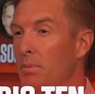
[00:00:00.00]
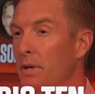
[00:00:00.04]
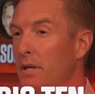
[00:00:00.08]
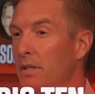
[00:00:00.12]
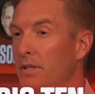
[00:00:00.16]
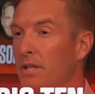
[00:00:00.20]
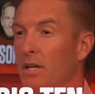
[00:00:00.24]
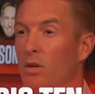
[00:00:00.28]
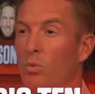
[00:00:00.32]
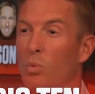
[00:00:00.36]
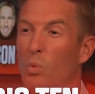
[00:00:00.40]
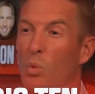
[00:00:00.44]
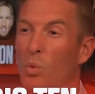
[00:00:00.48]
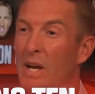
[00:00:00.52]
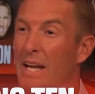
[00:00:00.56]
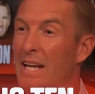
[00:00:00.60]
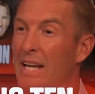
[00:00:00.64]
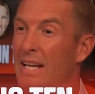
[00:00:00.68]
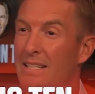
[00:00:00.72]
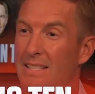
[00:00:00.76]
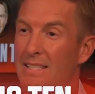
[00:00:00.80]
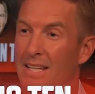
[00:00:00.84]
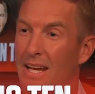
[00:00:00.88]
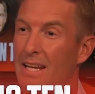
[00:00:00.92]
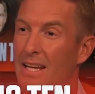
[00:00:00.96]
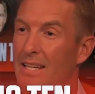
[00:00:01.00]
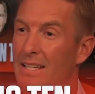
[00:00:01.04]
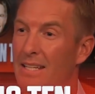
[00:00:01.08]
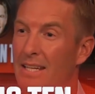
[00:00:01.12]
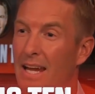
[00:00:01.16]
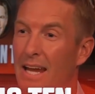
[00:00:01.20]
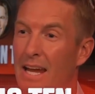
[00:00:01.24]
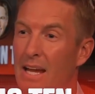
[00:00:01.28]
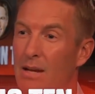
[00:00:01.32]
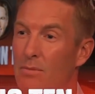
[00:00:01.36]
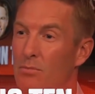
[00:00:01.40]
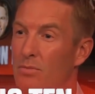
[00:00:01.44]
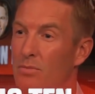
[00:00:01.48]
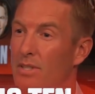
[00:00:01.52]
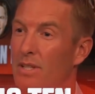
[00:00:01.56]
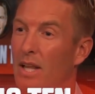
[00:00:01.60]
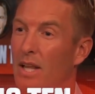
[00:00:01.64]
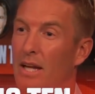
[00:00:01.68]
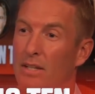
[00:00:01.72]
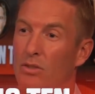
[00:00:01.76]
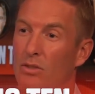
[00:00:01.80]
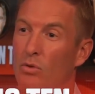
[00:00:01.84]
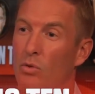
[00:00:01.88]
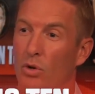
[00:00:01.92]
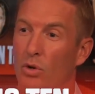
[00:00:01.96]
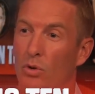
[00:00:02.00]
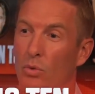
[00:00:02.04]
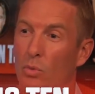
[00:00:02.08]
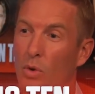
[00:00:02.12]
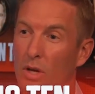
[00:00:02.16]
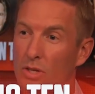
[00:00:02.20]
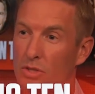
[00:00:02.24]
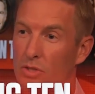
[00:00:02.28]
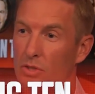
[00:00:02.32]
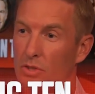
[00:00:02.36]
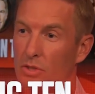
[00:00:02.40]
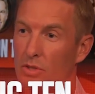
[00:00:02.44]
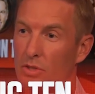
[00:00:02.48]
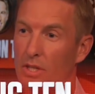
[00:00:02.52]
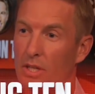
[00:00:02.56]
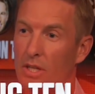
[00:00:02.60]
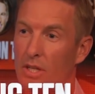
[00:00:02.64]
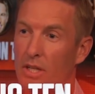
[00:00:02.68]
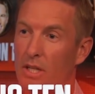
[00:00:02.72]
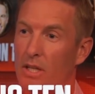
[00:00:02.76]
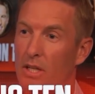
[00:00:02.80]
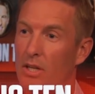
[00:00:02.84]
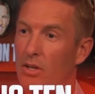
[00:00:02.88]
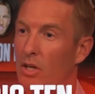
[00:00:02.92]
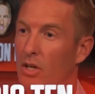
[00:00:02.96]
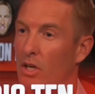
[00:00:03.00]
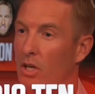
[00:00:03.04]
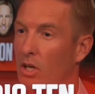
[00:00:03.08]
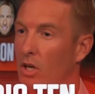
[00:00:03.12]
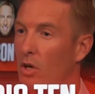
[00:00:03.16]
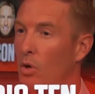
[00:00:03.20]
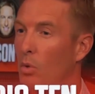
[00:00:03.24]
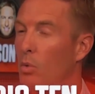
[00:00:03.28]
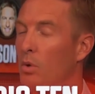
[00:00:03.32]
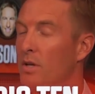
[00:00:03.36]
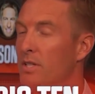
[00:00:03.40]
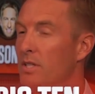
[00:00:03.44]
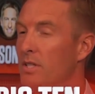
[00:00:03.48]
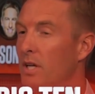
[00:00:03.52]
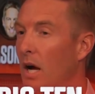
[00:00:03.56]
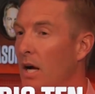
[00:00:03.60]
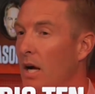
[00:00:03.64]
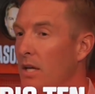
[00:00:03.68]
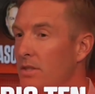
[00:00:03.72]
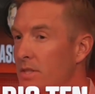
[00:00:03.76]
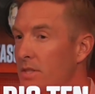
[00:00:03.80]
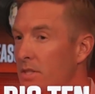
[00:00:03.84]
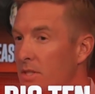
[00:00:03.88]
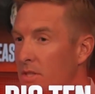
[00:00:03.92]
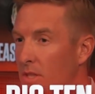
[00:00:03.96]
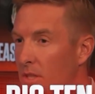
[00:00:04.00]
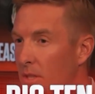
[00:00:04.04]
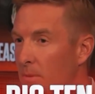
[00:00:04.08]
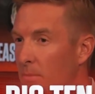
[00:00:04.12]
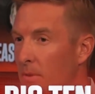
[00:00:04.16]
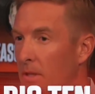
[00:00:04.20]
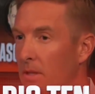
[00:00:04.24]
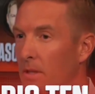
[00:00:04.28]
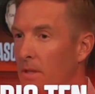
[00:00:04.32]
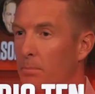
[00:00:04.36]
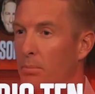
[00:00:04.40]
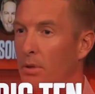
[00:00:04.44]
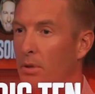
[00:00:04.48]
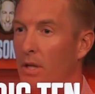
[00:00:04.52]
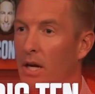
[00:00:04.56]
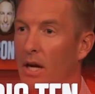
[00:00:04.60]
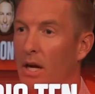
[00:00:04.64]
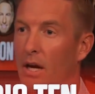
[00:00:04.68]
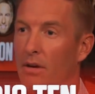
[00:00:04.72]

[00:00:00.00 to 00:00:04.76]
in the Big Ten winning 10 games like Northwestern did a year ago. Wisconsin's going to be in the